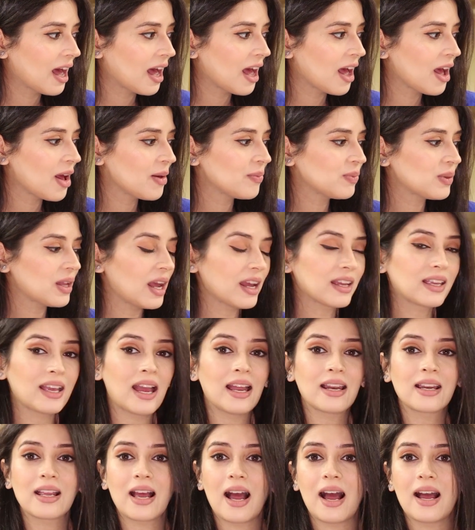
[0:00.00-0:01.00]
Um,
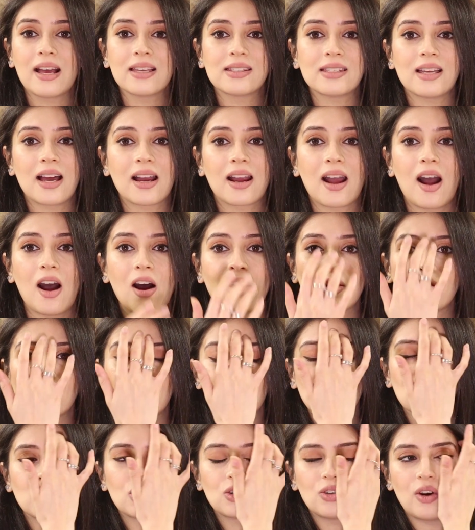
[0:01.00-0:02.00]
again guys, I can't
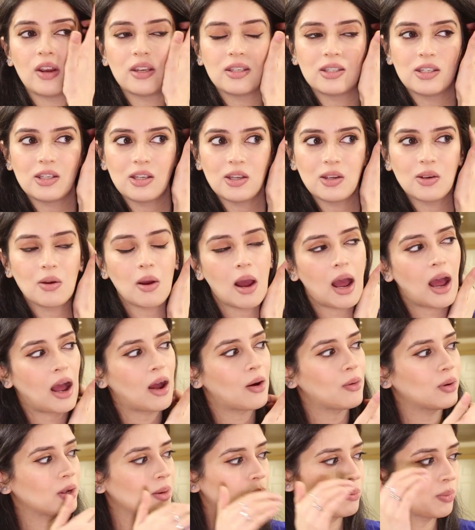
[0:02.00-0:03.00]
stress to you
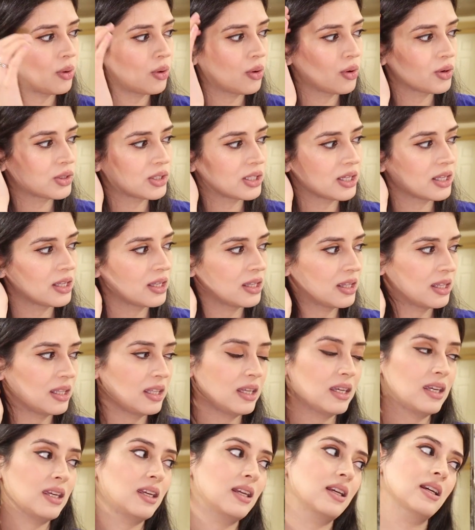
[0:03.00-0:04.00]
how important
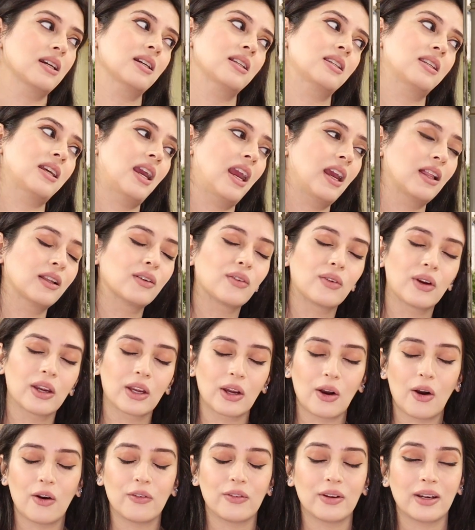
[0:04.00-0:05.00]
the
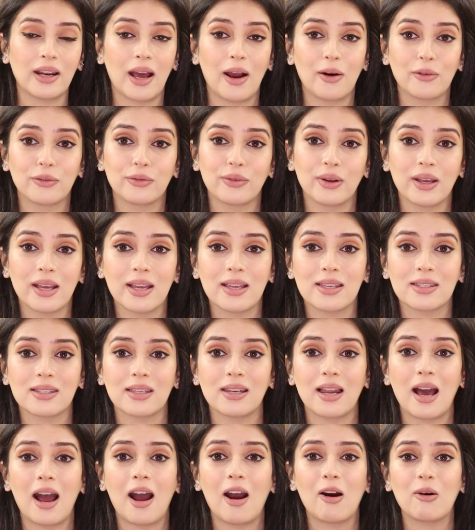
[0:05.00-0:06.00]
tailoring of an outfit is
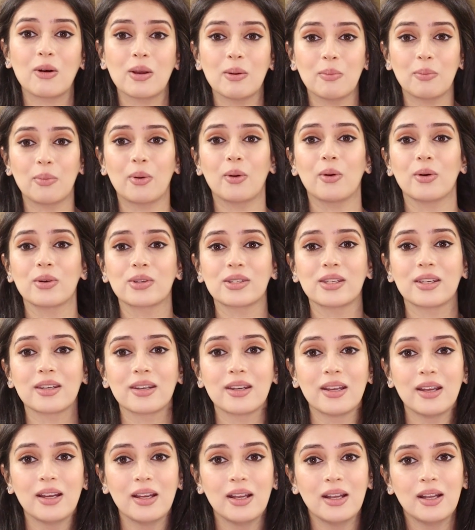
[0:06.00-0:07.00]
and how
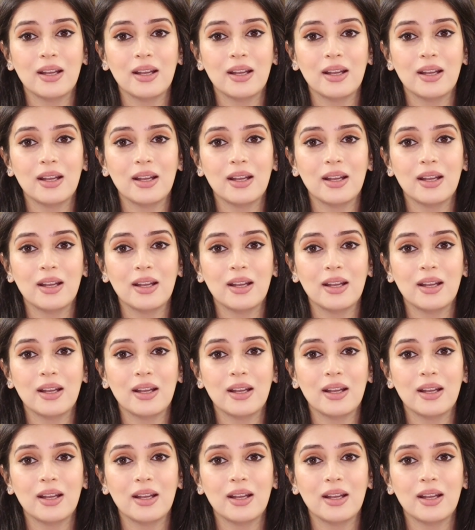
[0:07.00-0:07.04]
important